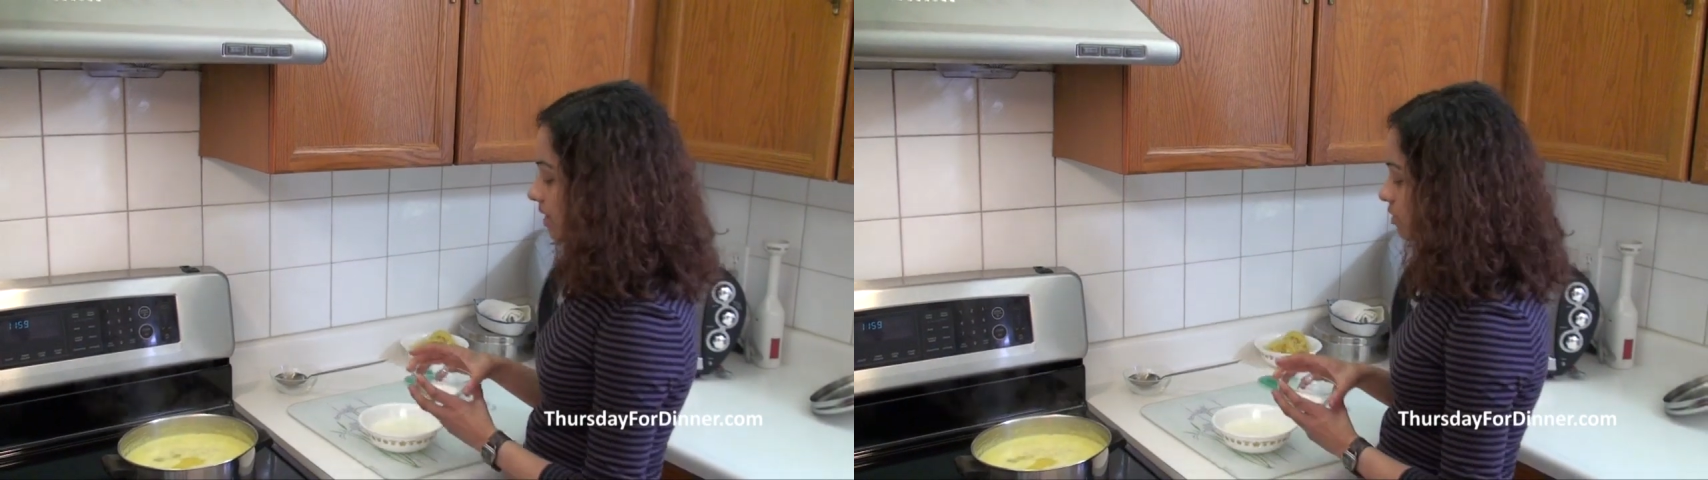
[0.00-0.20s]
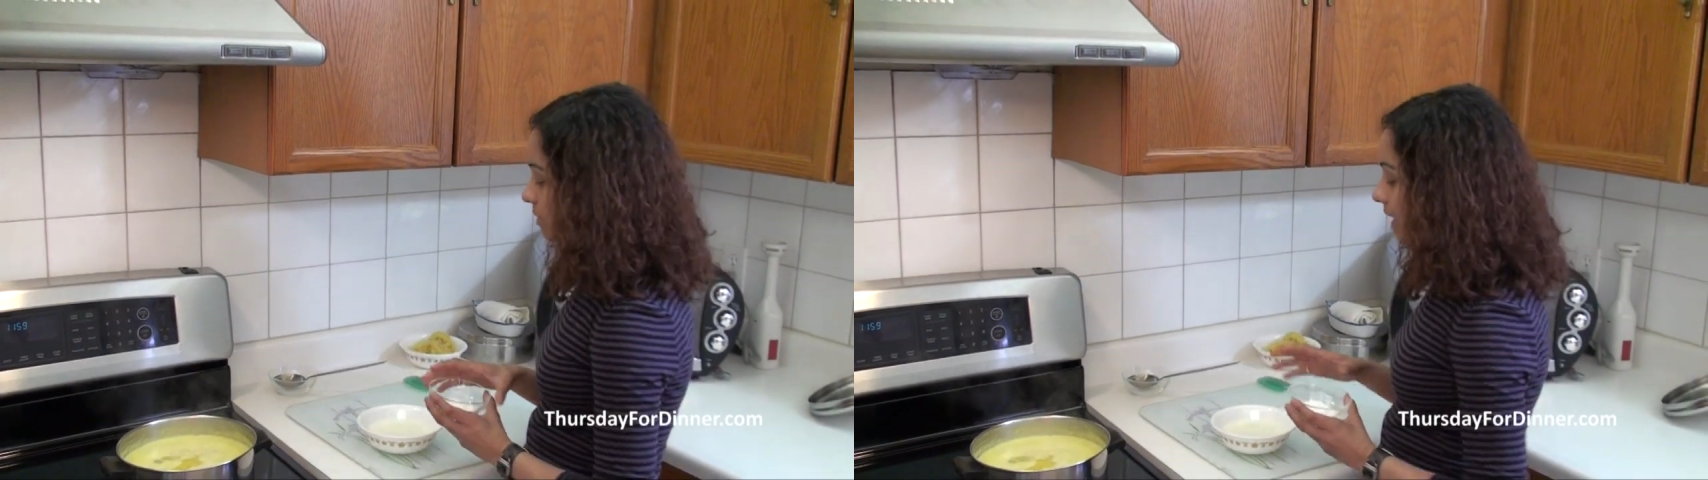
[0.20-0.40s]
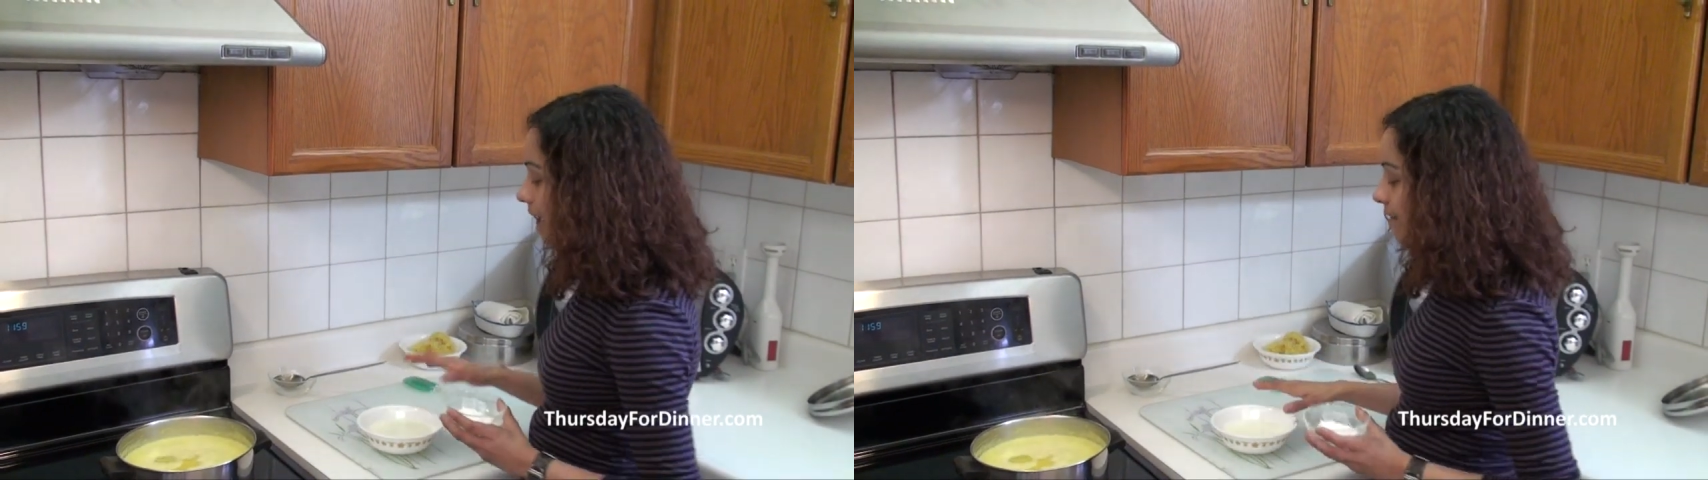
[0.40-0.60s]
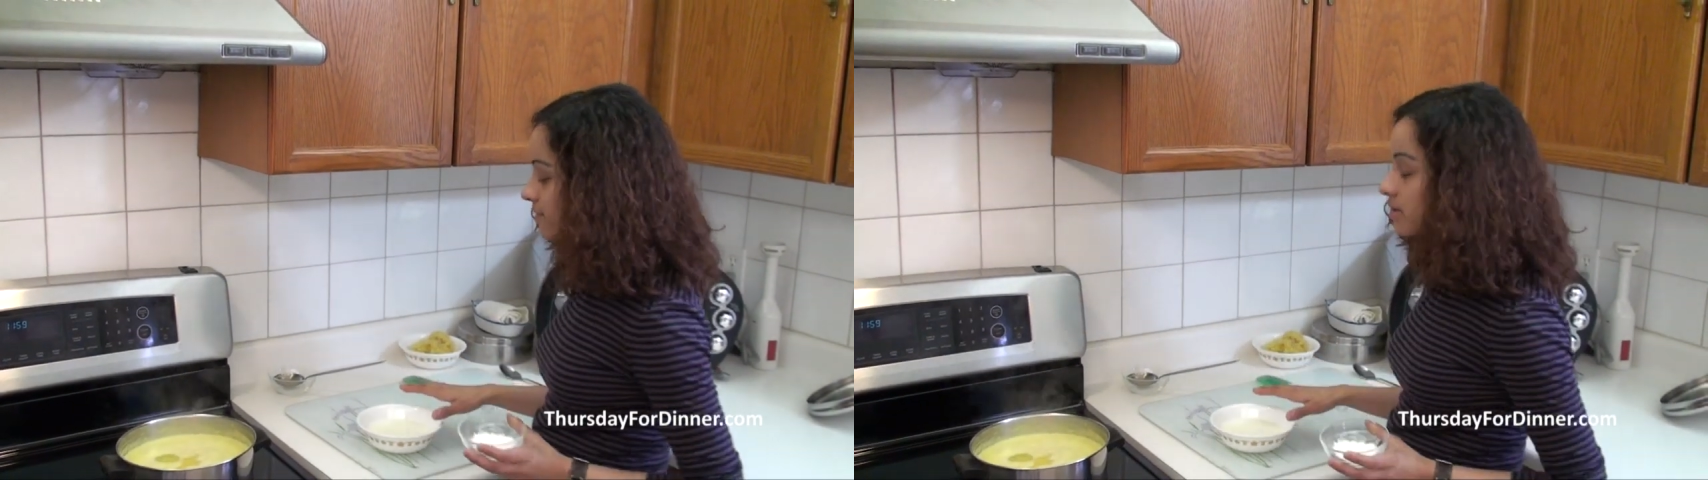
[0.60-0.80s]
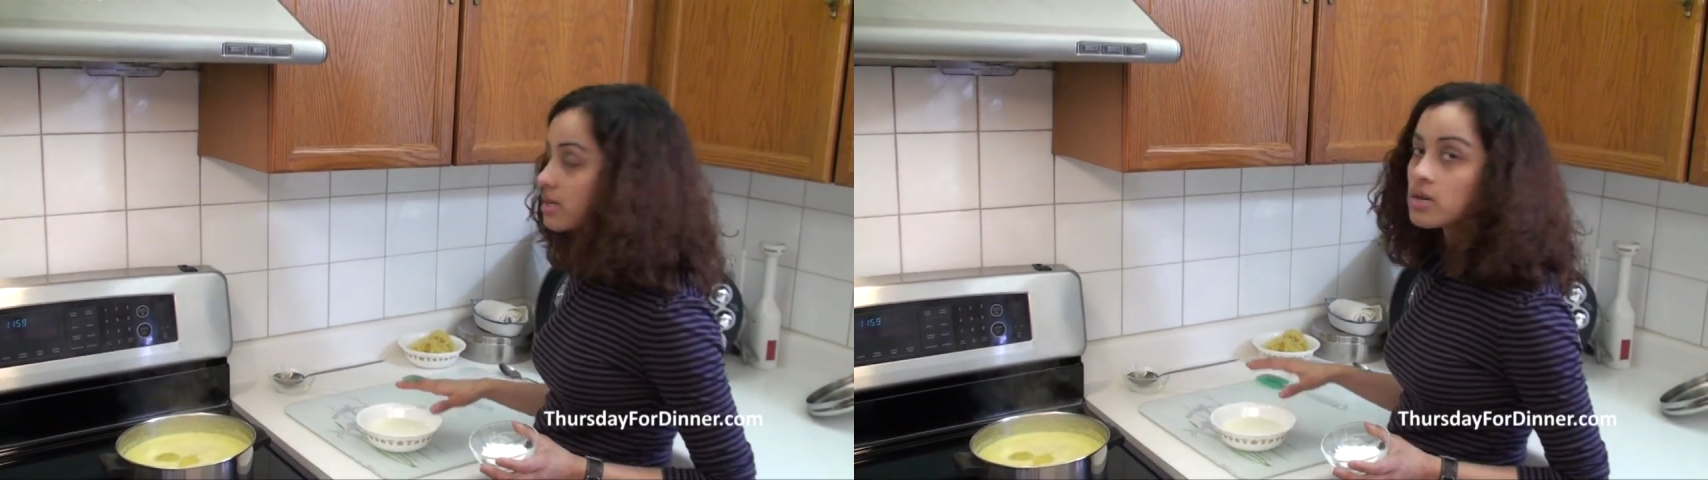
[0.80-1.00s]
So what I have
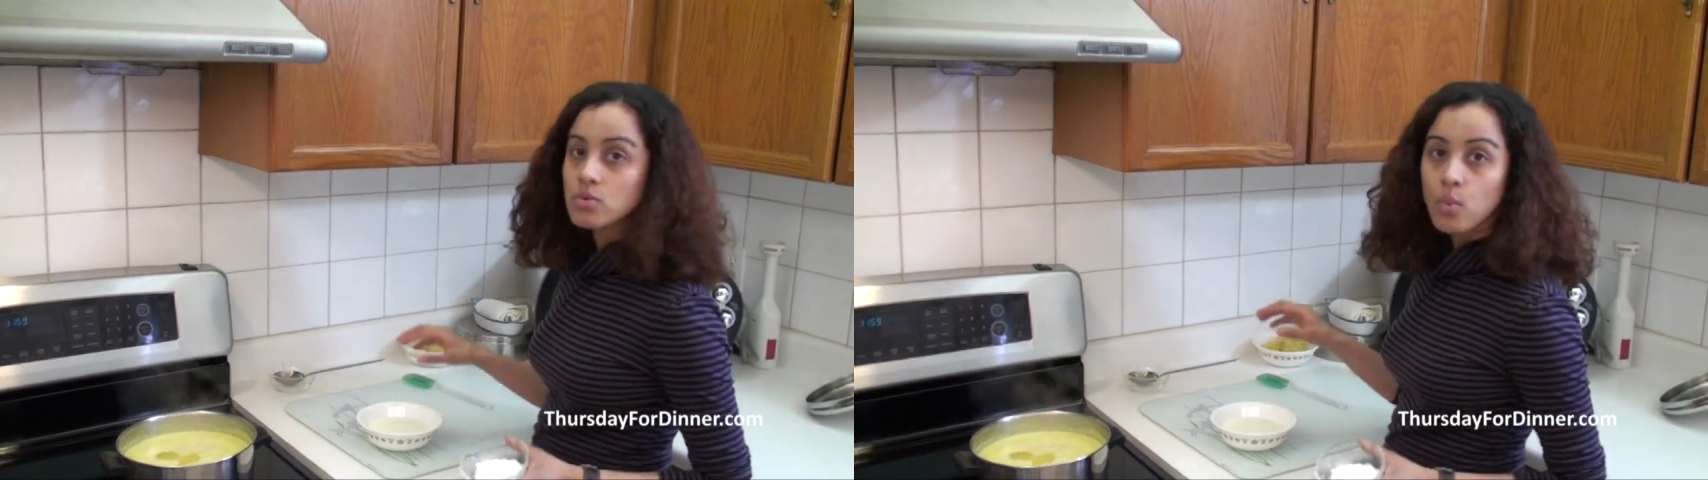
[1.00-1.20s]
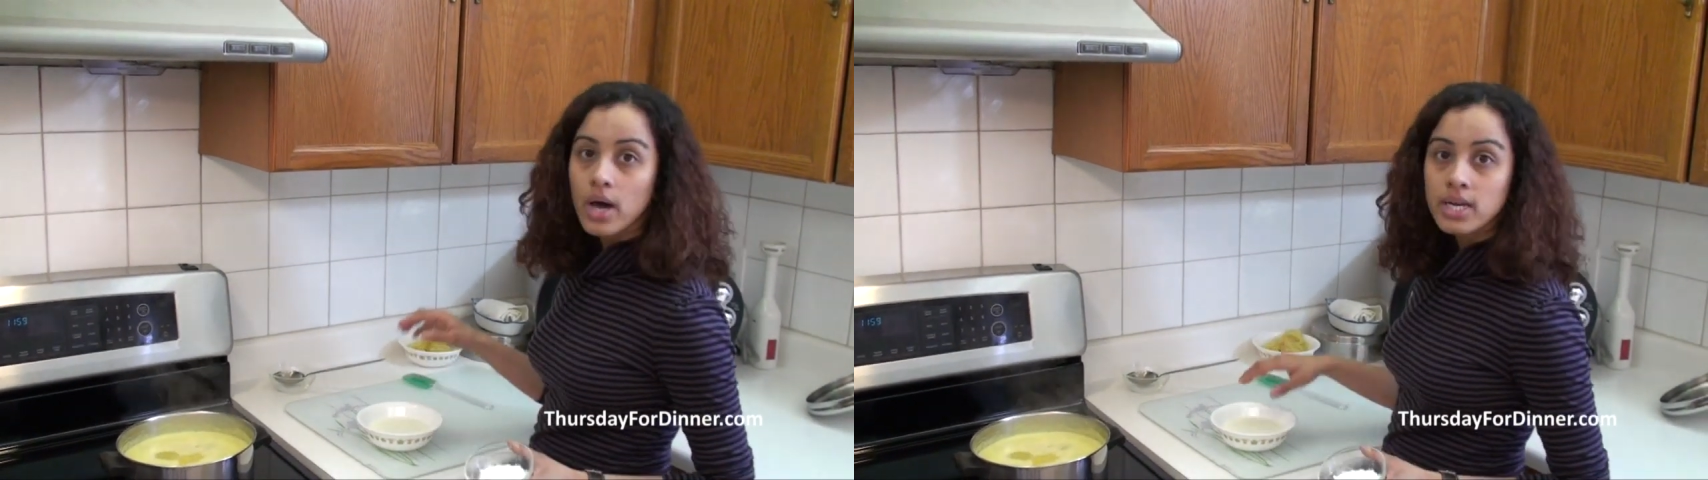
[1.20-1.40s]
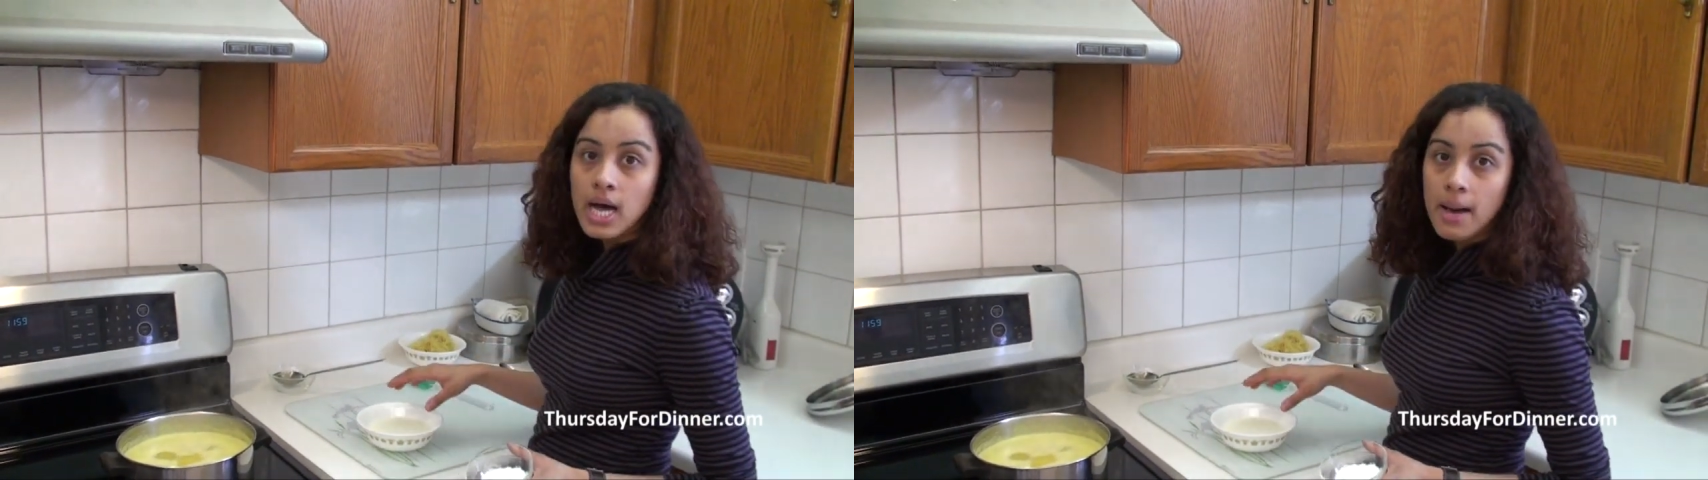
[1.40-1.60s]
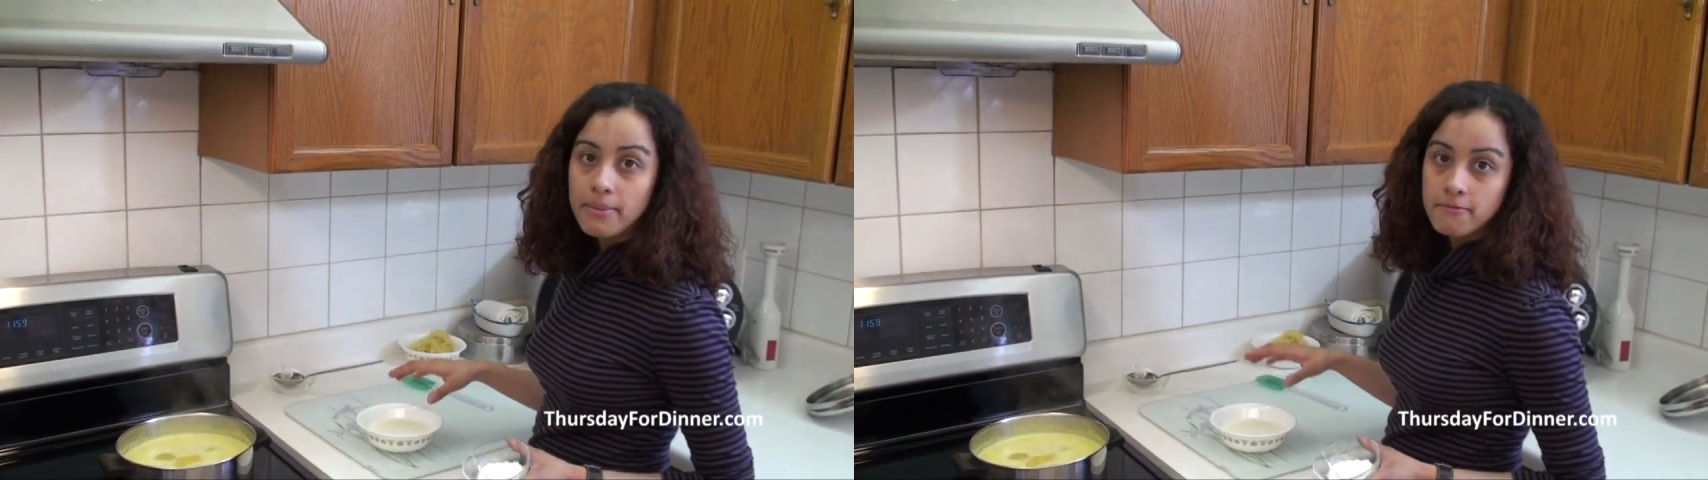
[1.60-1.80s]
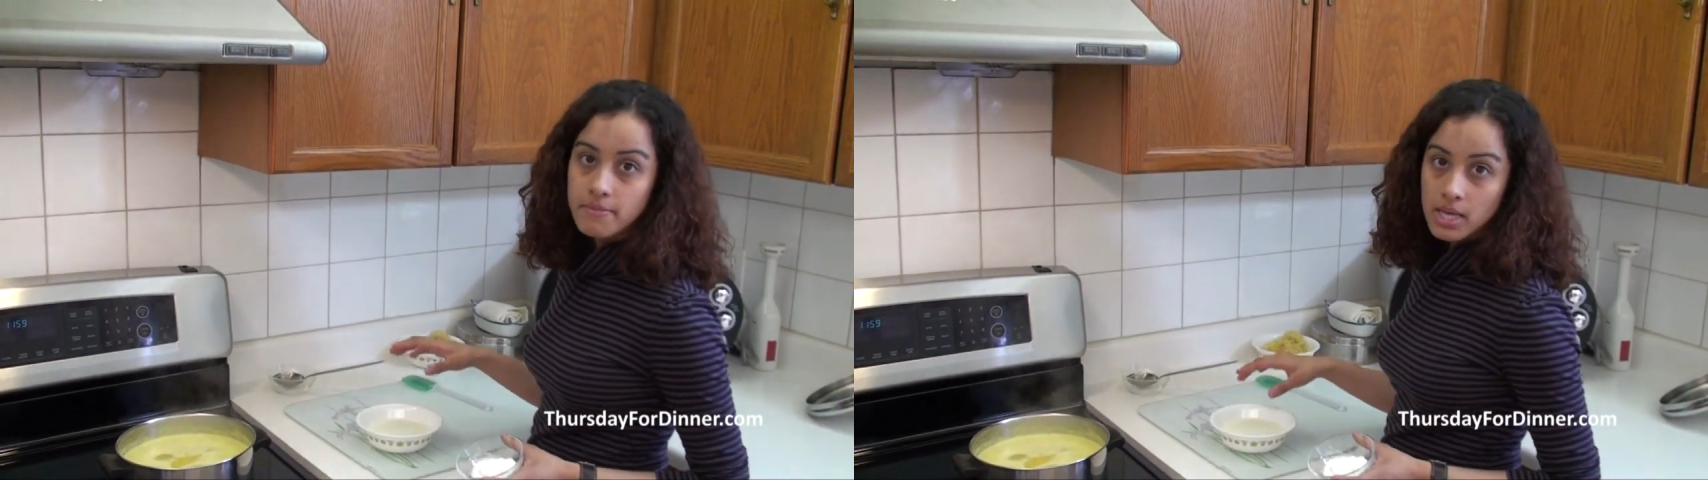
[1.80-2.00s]
here is 1 cup of